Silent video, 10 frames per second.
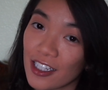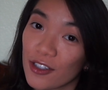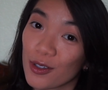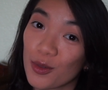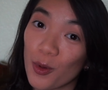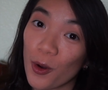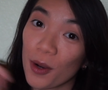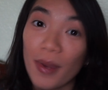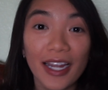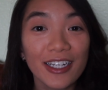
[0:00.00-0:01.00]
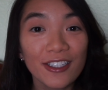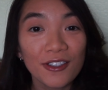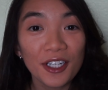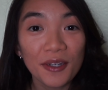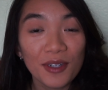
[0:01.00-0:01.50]
got to explore my
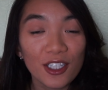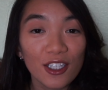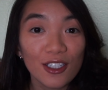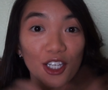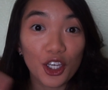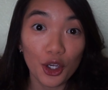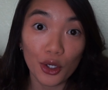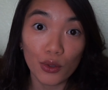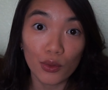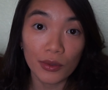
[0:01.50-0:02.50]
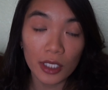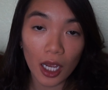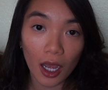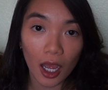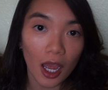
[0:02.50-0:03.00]
country, which is huge.
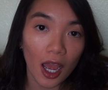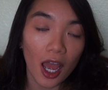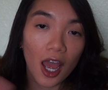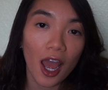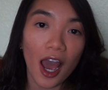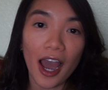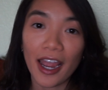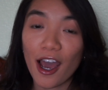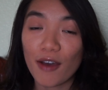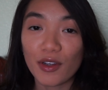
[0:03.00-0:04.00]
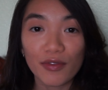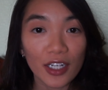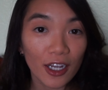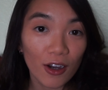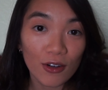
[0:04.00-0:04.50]
I have
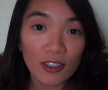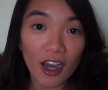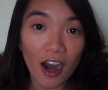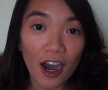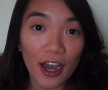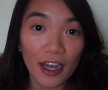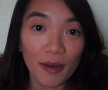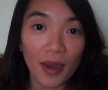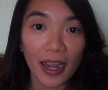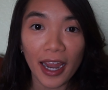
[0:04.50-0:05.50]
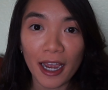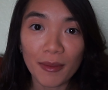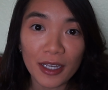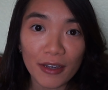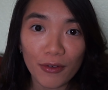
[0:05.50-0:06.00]
videos on
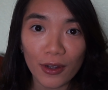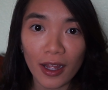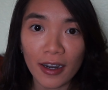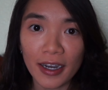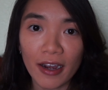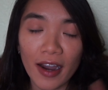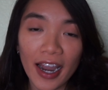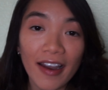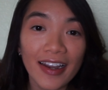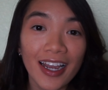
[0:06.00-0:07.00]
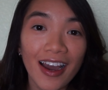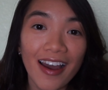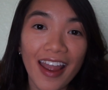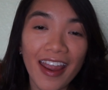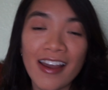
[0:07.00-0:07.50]
Miami, of Lauderdale
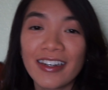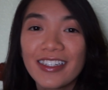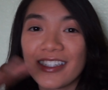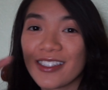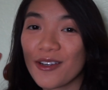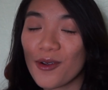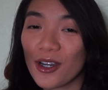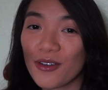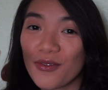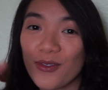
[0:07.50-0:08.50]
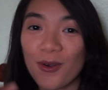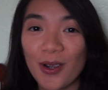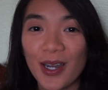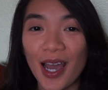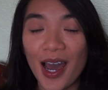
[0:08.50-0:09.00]
area, and Disney World,
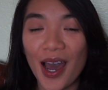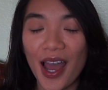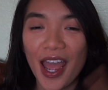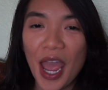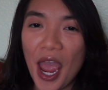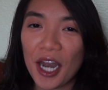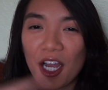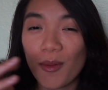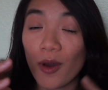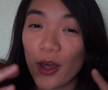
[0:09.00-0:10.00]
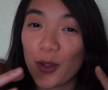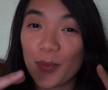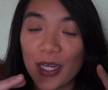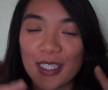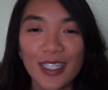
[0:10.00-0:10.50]
Florida, and a couple other
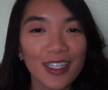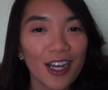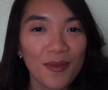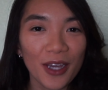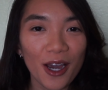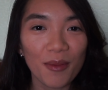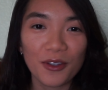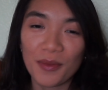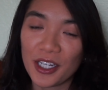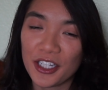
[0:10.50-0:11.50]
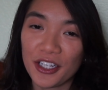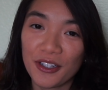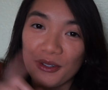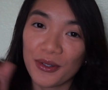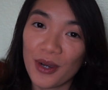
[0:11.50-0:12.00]
places coming up, so make sure
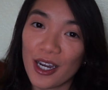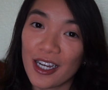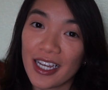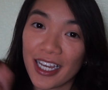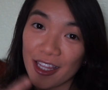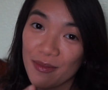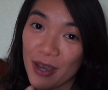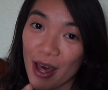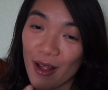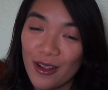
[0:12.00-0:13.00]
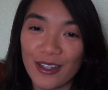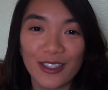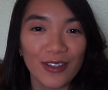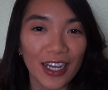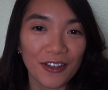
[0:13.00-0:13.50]
you hit the bell
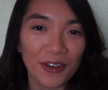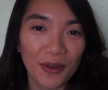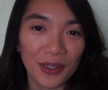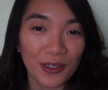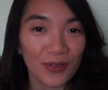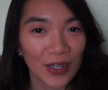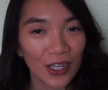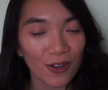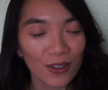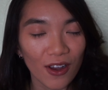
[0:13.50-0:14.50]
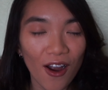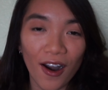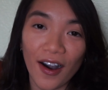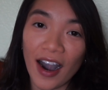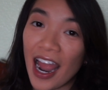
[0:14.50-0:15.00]
so that you know when those videos
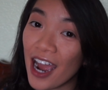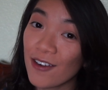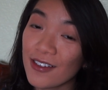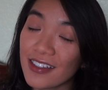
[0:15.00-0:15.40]
are out.